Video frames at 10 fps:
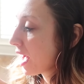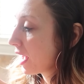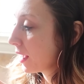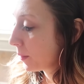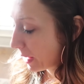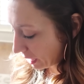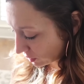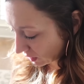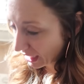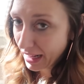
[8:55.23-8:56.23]
Uh, I
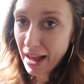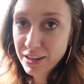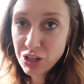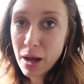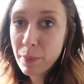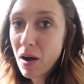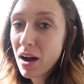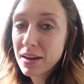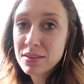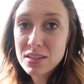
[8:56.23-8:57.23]
also need to catch up on